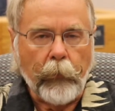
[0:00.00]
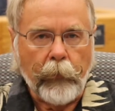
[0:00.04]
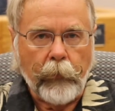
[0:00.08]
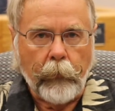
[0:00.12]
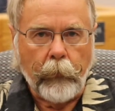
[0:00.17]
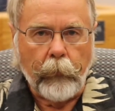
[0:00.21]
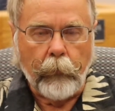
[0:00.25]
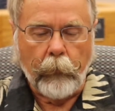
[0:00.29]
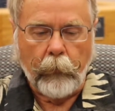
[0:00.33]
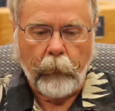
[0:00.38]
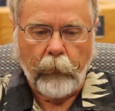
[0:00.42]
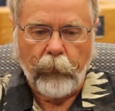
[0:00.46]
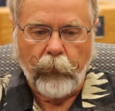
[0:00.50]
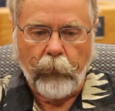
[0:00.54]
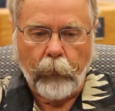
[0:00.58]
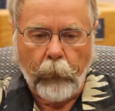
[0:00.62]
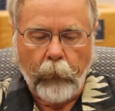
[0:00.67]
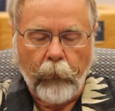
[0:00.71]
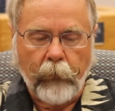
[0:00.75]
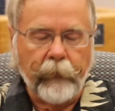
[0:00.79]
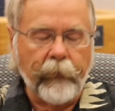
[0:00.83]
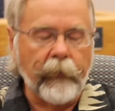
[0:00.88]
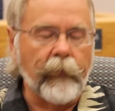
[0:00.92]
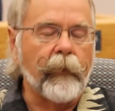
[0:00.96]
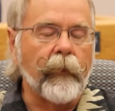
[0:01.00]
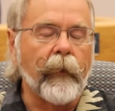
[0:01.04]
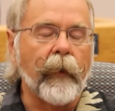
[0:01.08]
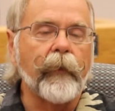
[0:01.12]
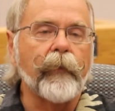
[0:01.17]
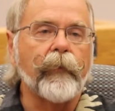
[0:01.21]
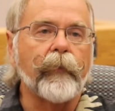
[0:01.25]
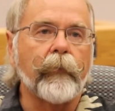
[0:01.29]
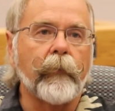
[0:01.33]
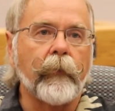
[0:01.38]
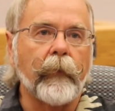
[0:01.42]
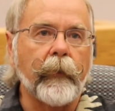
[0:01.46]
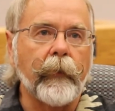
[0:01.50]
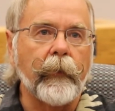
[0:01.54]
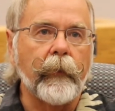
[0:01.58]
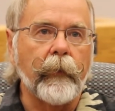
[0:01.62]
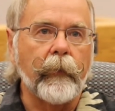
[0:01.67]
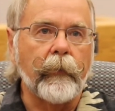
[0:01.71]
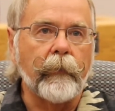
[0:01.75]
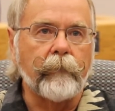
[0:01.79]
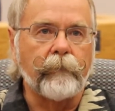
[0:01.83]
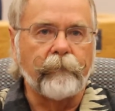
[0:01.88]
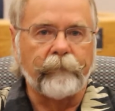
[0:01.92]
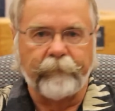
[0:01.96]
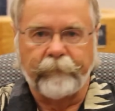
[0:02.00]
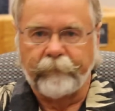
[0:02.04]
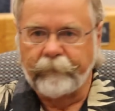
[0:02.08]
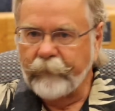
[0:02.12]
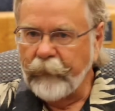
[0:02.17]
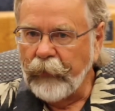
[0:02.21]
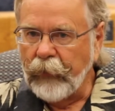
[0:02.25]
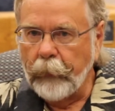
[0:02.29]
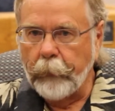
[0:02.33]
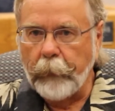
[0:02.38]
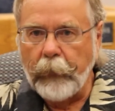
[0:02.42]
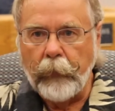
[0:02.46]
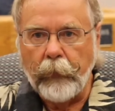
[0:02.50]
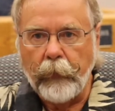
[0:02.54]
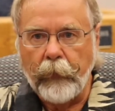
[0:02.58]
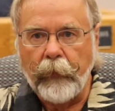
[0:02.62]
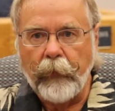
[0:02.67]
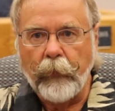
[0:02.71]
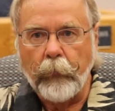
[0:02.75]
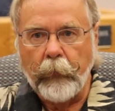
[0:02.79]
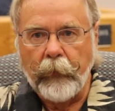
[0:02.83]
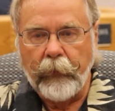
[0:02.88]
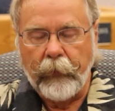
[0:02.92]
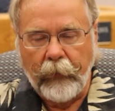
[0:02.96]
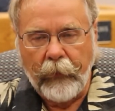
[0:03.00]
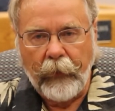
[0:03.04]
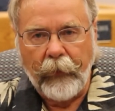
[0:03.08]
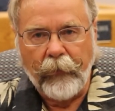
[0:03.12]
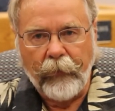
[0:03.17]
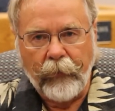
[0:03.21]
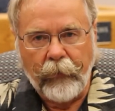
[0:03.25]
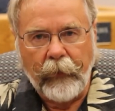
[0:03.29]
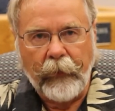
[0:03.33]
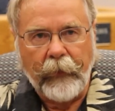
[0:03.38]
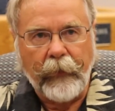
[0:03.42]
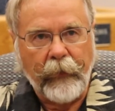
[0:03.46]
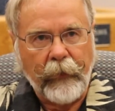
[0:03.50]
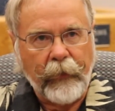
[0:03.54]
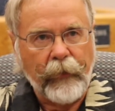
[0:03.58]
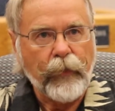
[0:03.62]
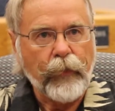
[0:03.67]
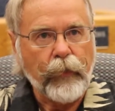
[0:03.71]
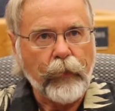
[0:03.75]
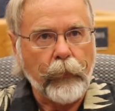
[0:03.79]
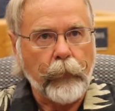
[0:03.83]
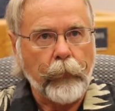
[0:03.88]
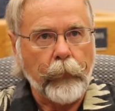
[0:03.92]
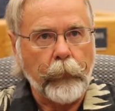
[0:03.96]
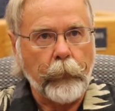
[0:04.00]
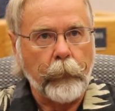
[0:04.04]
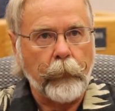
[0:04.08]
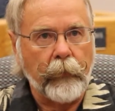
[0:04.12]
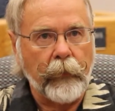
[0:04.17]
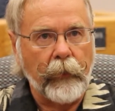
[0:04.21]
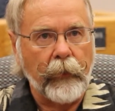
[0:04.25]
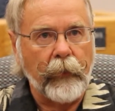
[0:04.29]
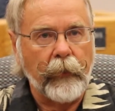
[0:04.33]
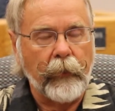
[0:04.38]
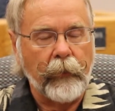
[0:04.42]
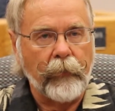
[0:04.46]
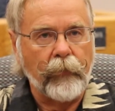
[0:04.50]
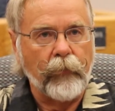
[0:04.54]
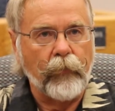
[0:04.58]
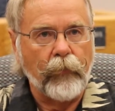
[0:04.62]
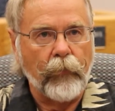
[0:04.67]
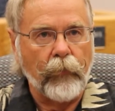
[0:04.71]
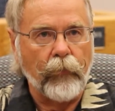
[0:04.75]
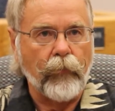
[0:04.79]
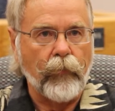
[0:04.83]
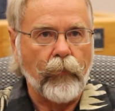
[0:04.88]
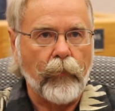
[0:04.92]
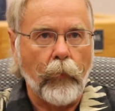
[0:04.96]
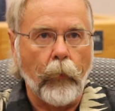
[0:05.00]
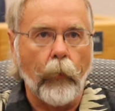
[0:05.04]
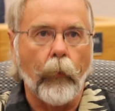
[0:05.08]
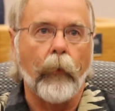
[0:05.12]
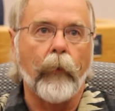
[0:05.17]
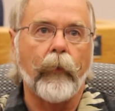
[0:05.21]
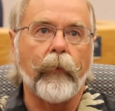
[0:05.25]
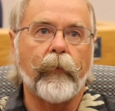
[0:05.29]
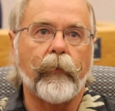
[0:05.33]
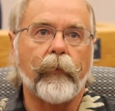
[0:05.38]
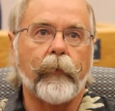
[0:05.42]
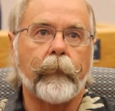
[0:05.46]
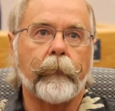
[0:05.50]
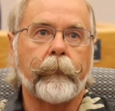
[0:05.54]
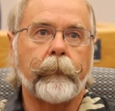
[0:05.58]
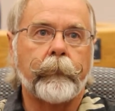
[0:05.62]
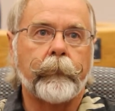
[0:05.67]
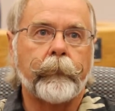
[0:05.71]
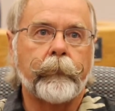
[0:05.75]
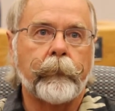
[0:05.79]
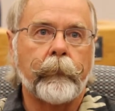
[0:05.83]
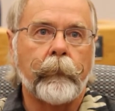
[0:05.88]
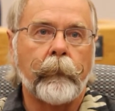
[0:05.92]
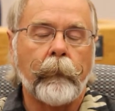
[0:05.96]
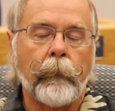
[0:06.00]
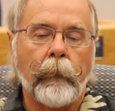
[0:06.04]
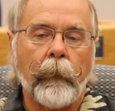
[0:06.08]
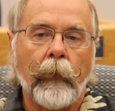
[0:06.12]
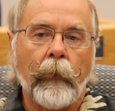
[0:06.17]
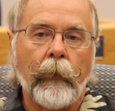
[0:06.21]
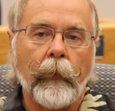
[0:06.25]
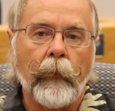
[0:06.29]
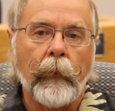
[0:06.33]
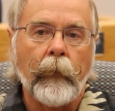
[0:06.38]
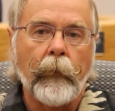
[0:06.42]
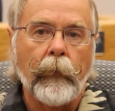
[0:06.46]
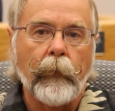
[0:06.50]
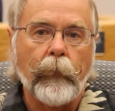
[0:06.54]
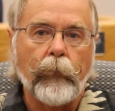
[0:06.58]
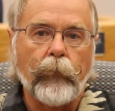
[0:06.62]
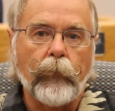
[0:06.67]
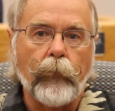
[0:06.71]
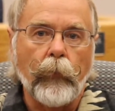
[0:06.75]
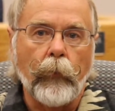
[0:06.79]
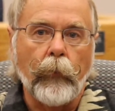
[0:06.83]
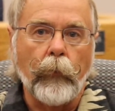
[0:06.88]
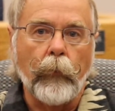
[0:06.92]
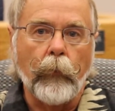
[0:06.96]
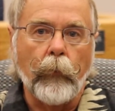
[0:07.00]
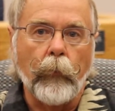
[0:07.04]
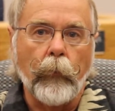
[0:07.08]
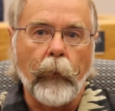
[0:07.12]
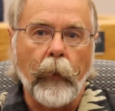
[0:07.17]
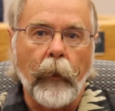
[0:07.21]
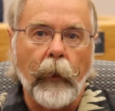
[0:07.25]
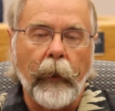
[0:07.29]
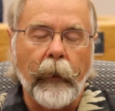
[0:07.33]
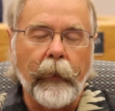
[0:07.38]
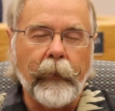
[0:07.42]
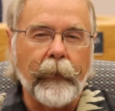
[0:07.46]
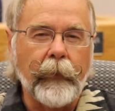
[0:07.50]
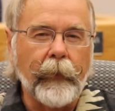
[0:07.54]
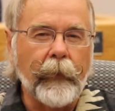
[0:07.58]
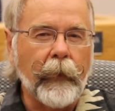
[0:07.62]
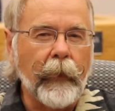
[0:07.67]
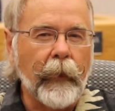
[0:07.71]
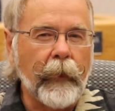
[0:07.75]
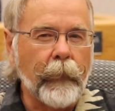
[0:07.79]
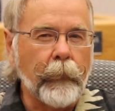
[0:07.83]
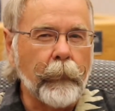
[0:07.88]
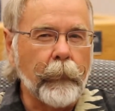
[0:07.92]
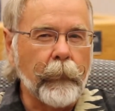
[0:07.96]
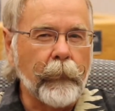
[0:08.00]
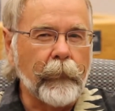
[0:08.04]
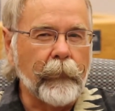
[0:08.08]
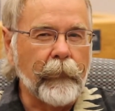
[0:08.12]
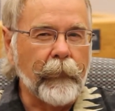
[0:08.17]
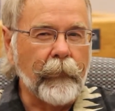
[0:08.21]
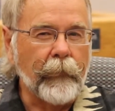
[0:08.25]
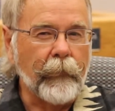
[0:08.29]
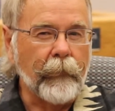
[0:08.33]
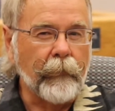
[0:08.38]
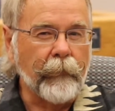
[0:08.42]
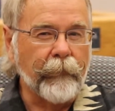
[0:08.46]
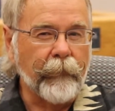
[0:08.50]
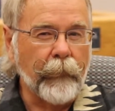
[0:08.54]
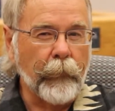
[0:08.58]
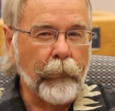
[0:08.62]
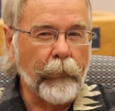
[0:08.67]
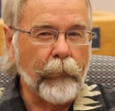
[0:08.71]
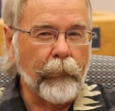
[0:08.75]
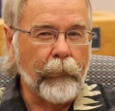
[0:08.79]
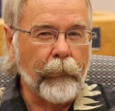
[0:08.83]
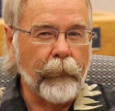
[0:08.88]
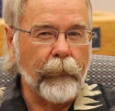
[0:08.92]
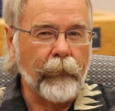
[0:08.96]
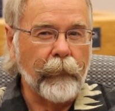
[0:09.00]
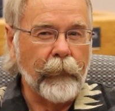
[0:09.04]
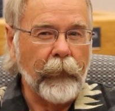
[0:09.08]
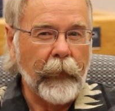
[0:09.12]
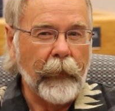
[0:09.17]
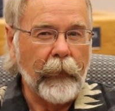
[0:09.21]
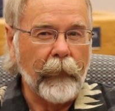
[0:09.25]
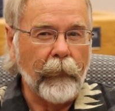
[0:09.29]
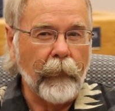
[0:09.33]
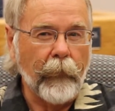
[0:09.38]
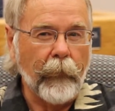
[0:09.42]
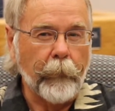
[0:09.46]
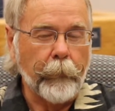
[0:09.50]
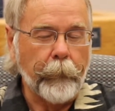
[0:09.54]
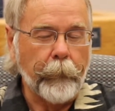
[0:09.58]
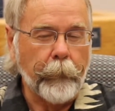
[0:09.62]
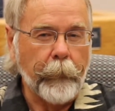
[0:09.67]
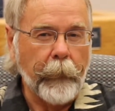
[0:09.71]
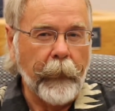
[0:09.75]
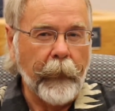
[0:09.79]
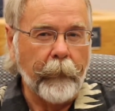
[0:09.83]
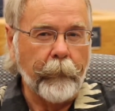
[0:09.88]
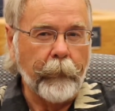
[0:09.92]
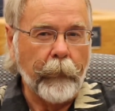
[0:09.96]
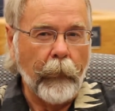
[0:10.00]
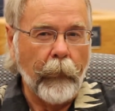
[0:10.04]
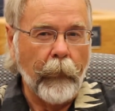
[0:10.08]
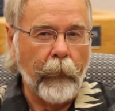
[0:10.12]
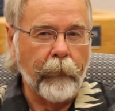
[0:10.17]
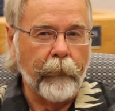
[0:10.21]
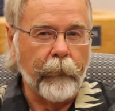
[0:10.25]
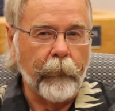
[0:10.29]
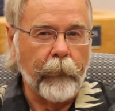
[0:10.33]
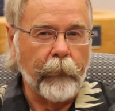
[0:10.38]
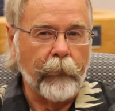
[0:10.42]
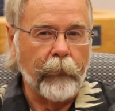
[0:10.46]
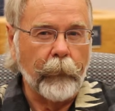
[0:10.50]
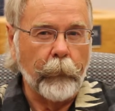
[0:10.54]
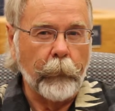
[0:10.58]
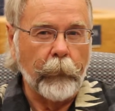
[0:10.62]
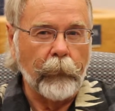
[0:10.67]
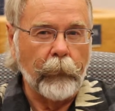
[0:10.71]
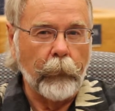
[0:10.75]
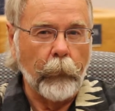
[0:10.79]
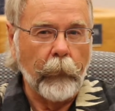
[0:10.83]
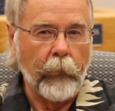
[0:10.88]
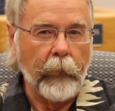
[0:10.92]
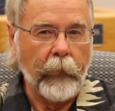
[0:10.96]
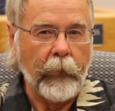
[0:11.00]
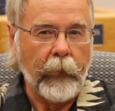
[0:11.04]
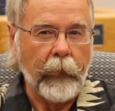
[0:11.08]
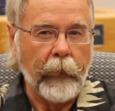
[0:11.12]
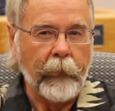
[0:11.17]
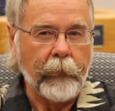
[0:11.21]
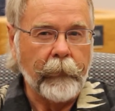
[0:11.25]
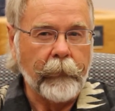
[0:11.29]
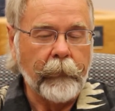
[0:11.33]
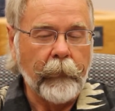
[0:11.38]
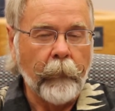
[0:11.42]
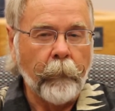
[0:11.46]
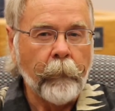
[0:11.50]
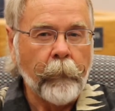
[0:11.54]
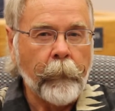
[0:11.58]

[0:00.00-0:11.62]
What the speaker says: when you sort of in an isolated community with an isolated issue, you think it's just yours. So I think I was at the first or second RPAP conference that was organized.